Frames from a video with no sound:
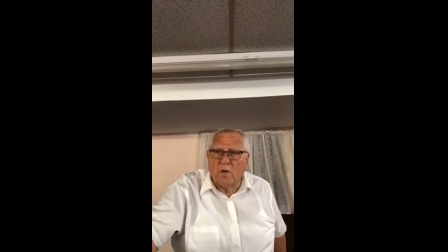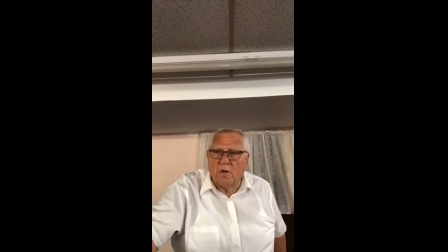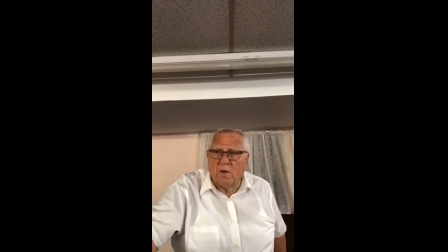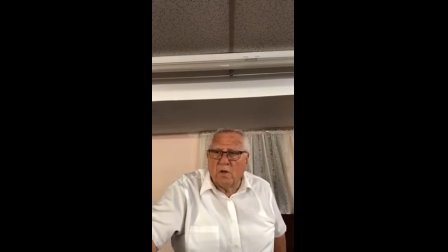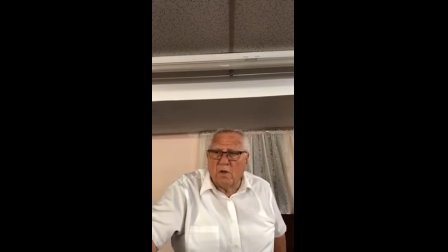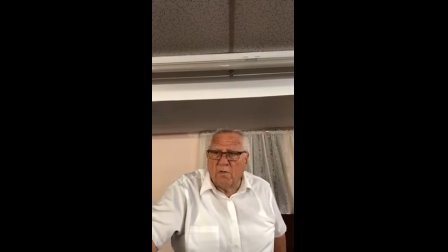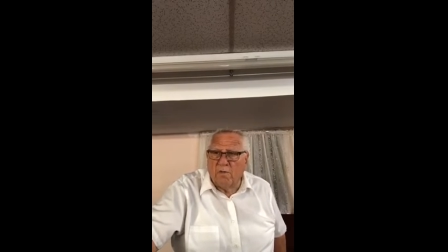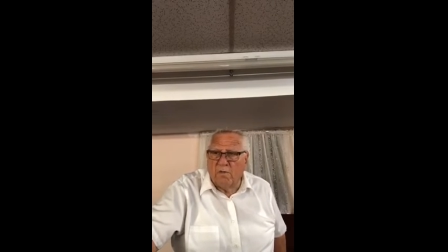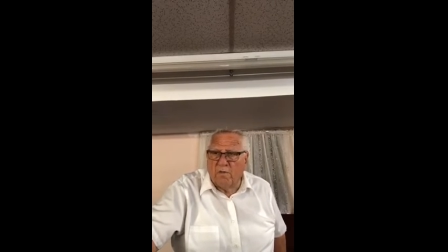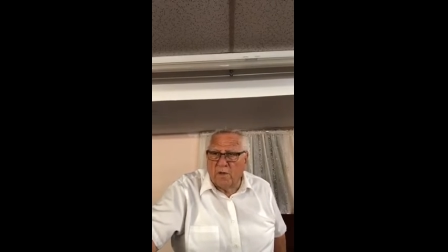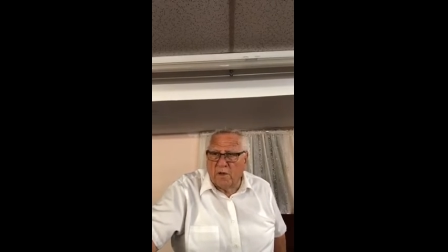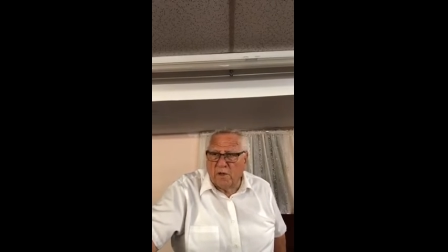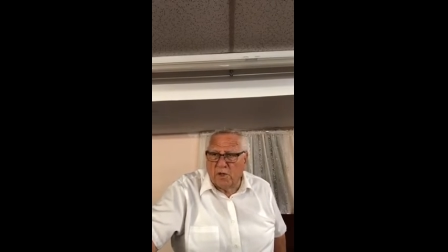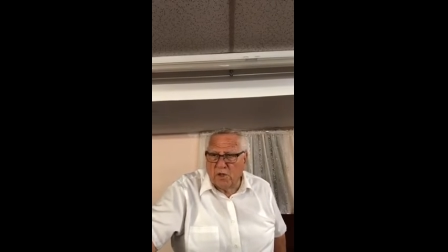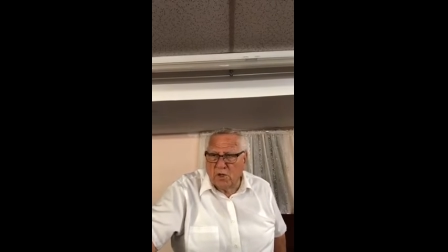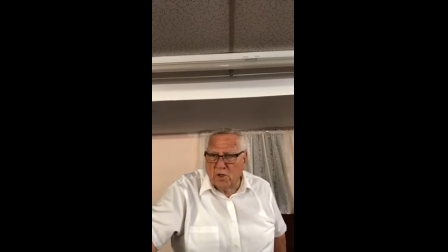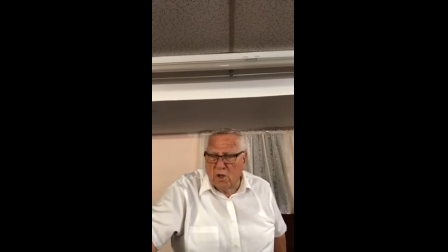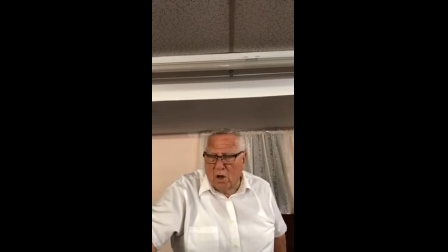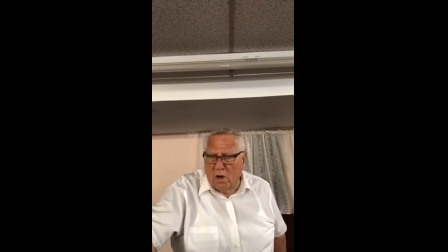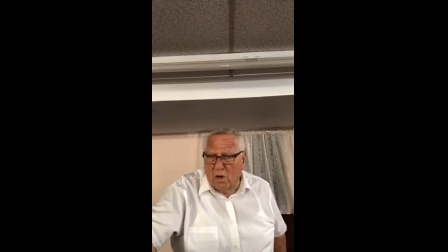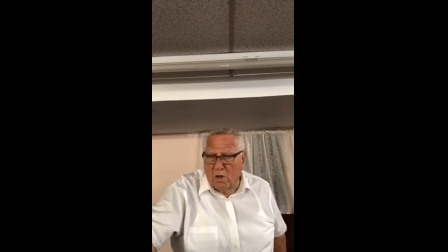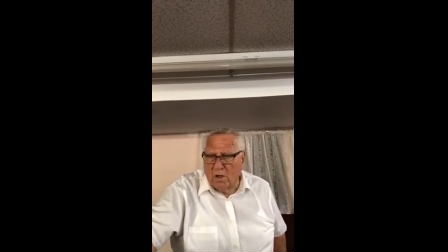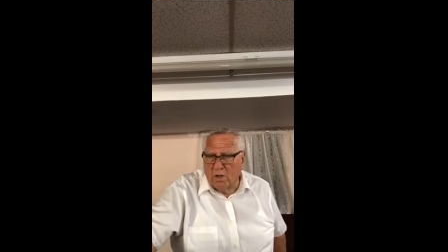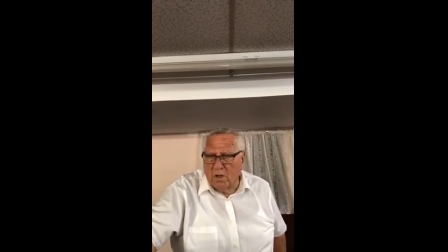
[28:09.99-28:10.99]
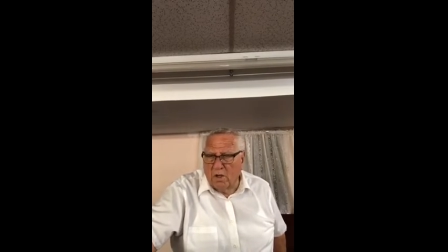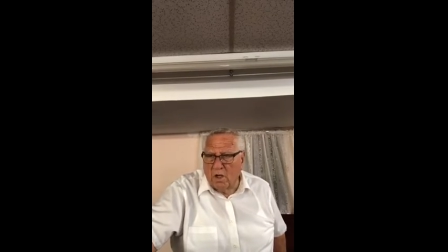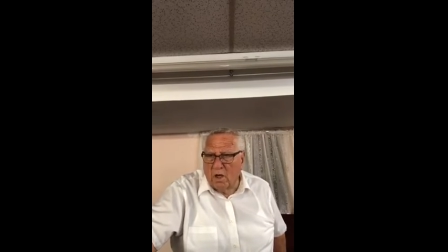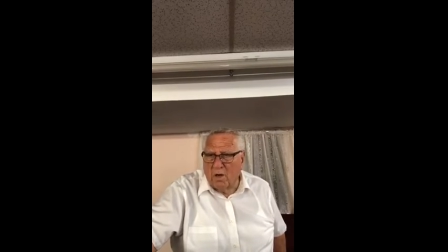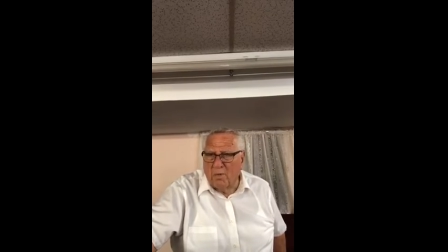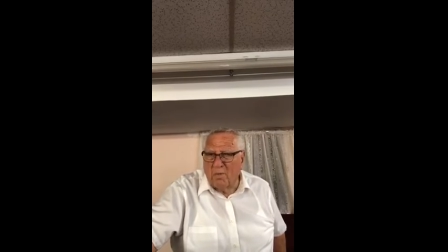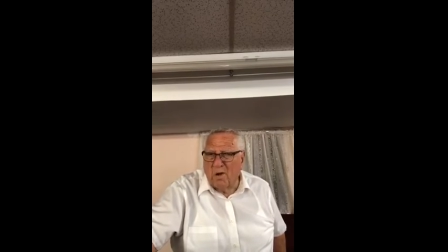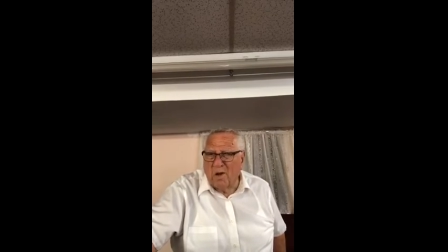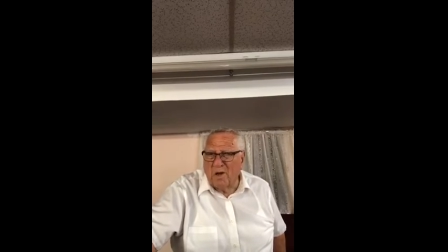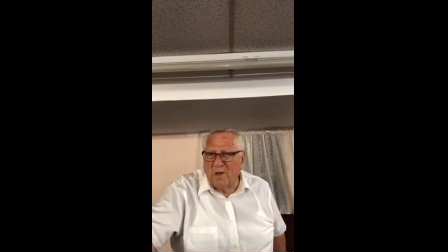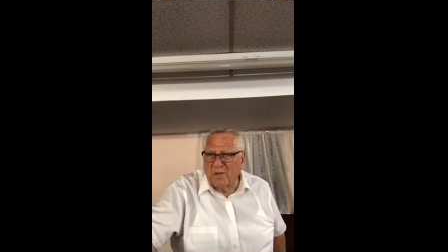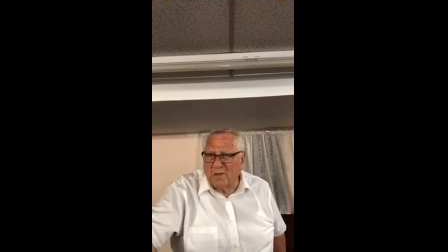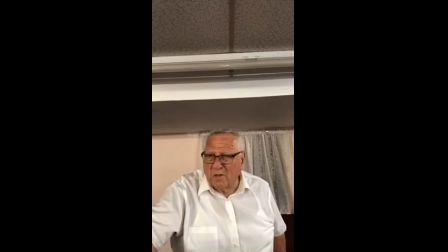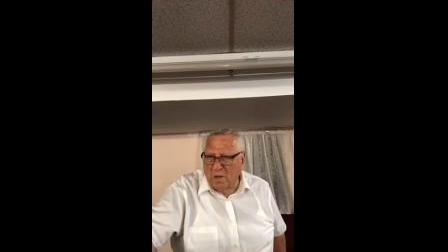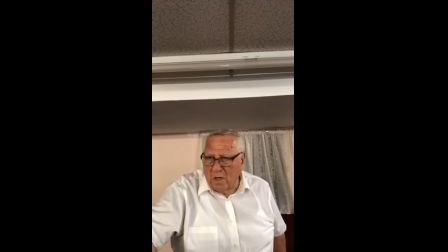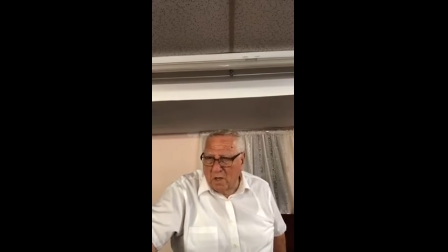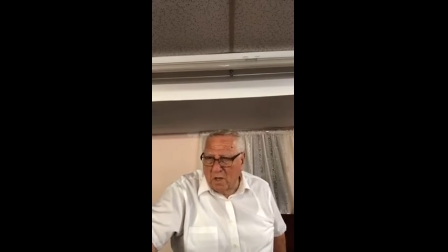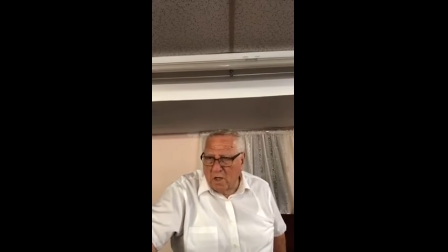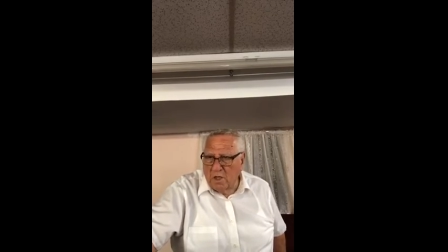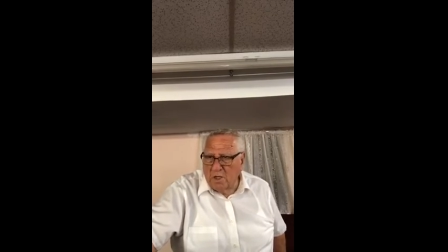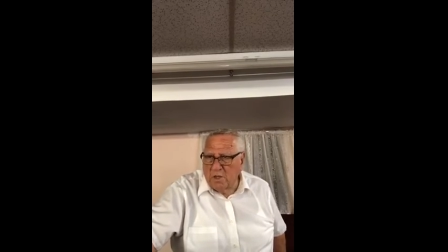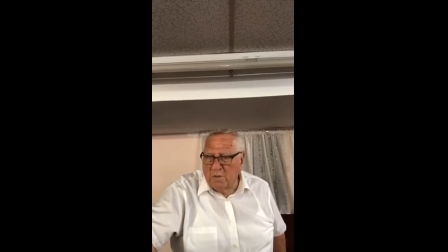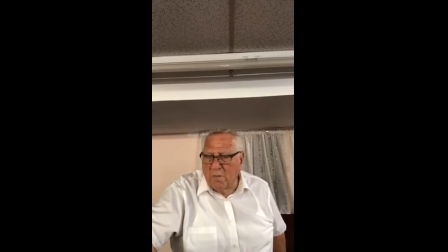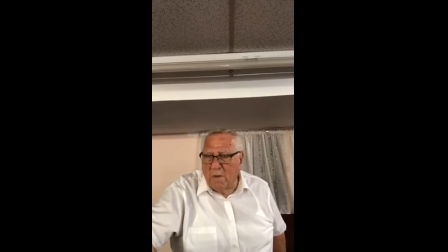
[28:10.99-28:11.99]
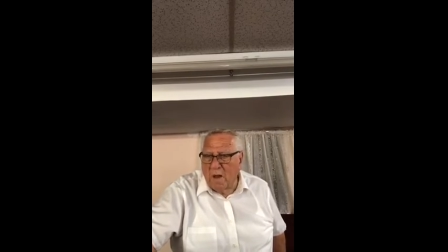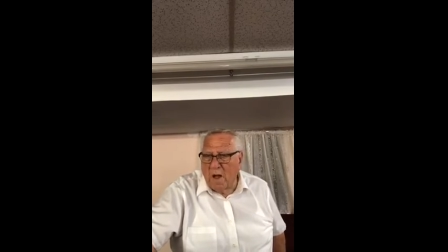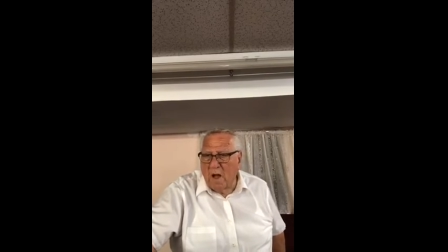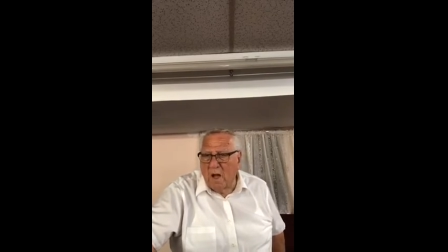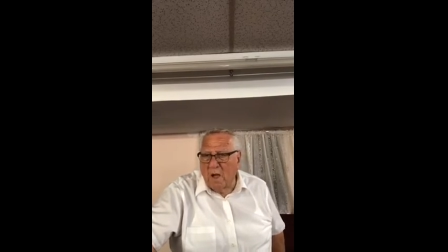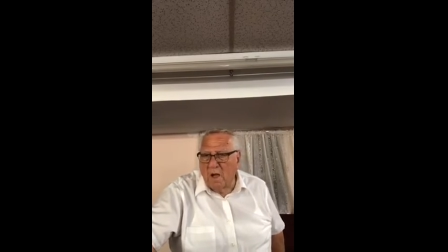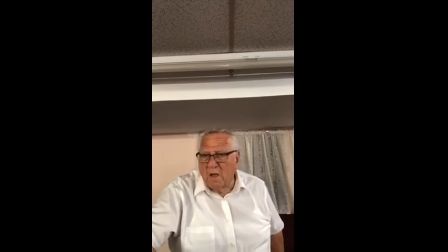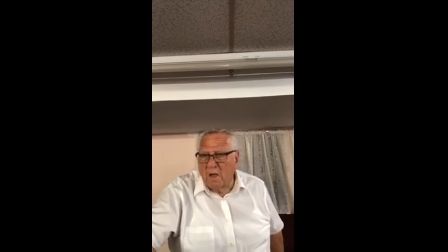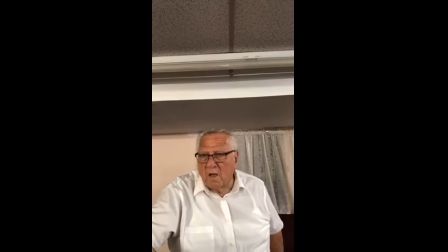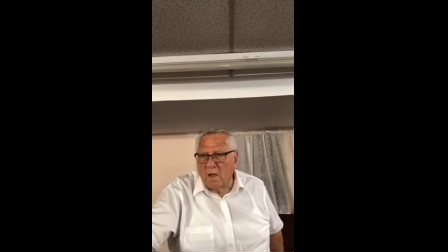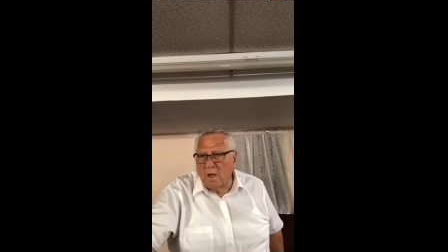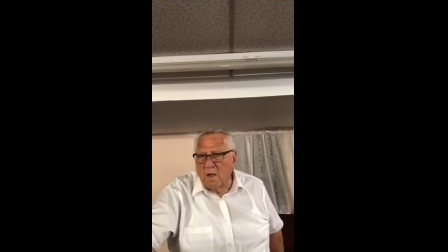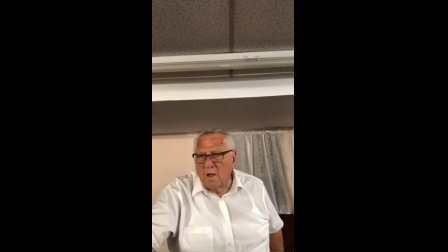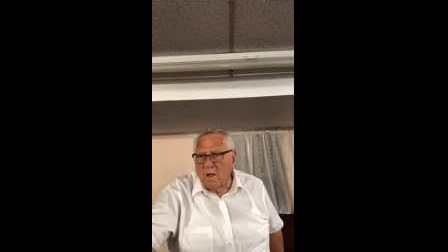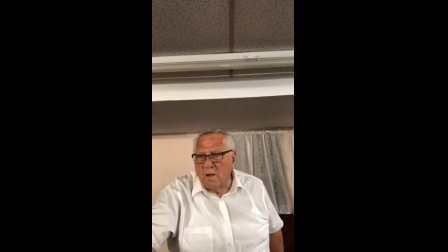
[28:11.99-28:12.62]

till he finished talking, telling him I was going to smile.